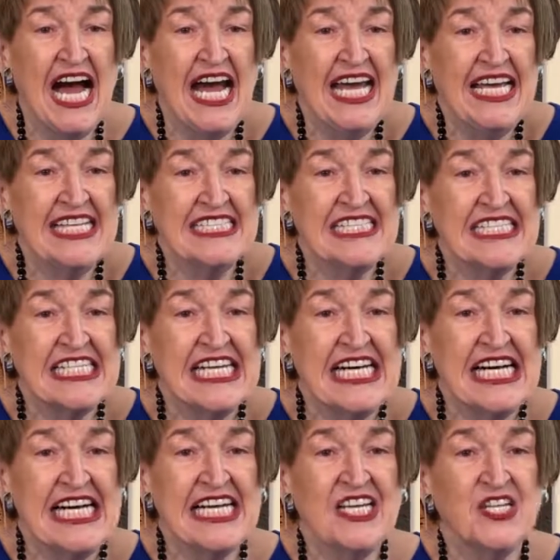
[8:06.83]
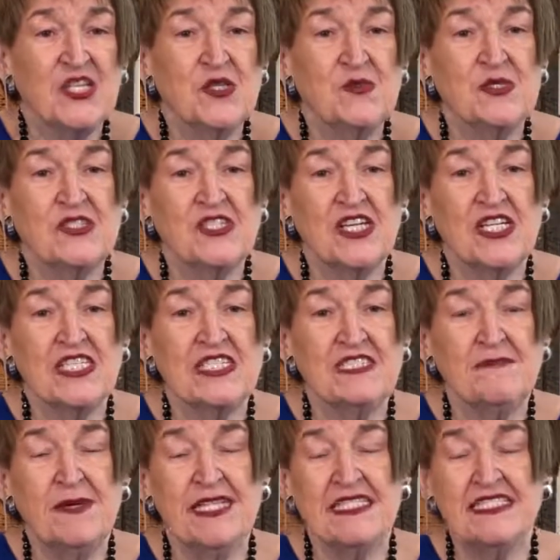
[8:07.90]
Hezekiah, who was on his
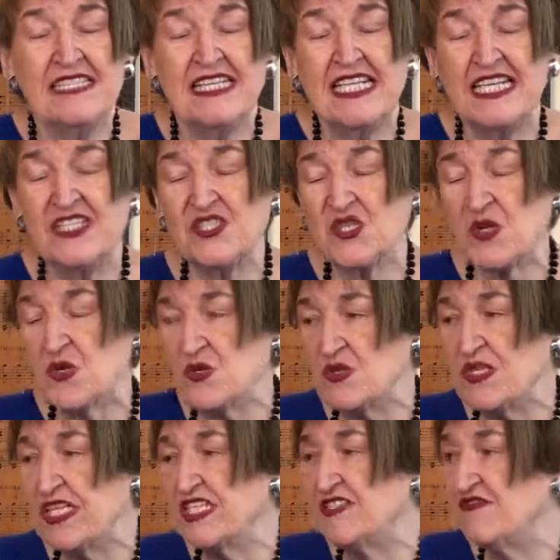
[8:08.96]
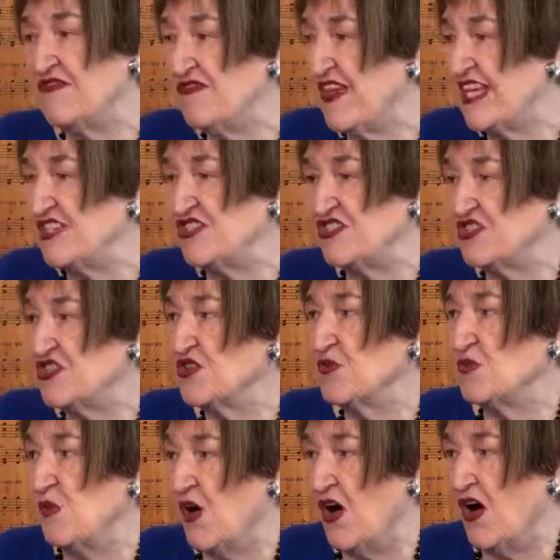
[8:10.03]
bed, it said he turned his face to the
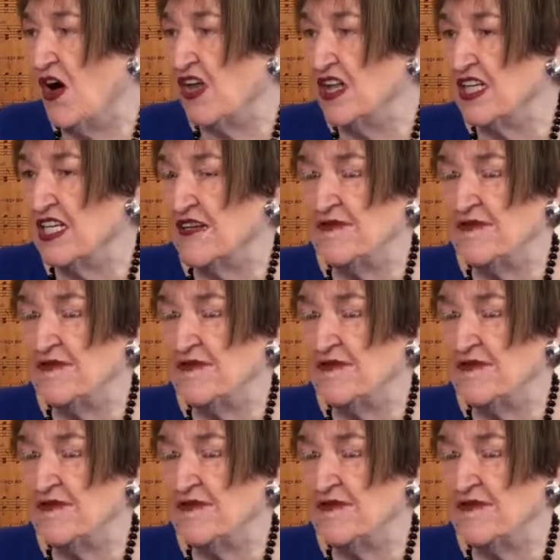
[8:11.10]
wall